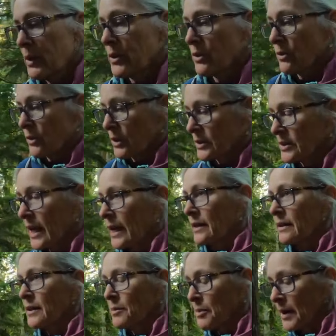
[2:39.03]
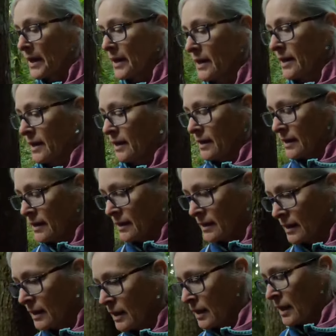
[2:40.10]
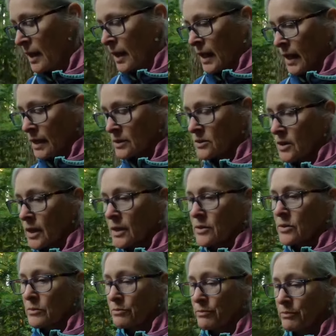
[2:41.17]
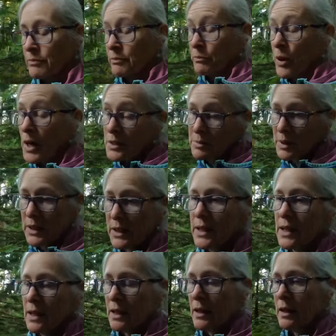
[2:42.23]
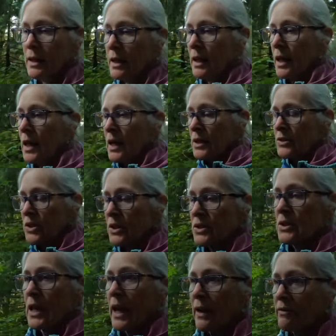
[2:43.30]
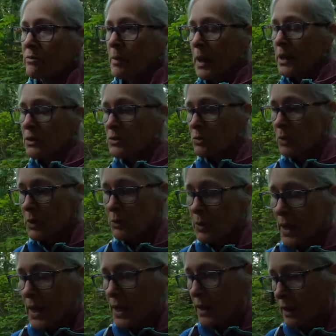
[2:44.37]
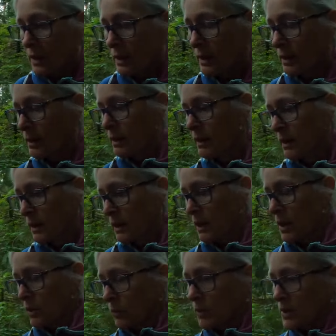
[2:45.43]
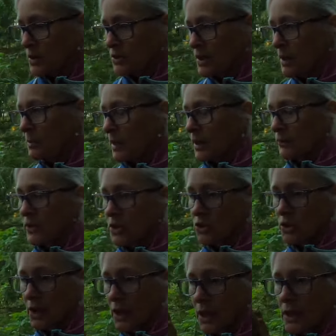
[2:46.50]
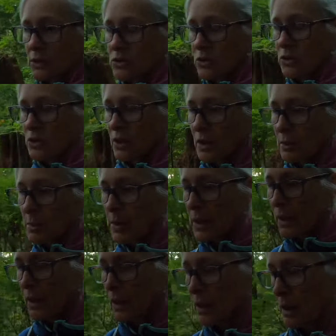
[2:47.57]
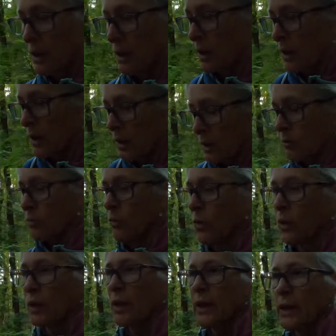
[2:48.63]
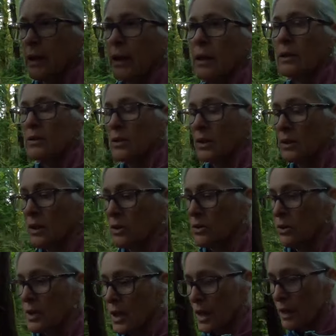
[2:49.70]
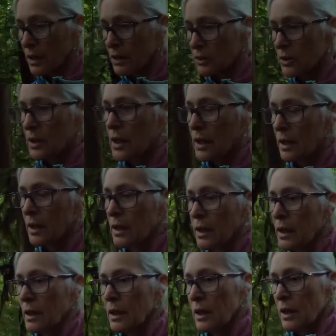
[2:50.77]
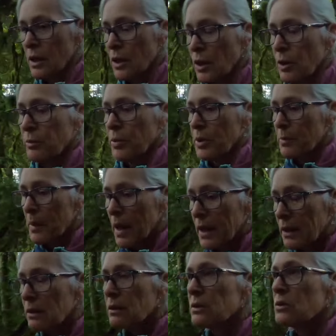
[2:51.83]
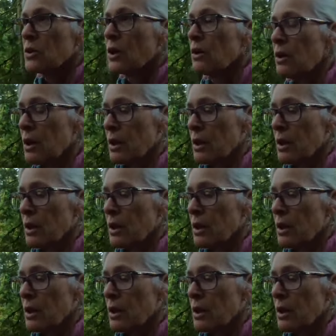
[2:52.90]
I don't know exactly, but it's approximately 6.5 miles one way with the same elevation gain. So it's going to be more like 600 to 800 per mile. So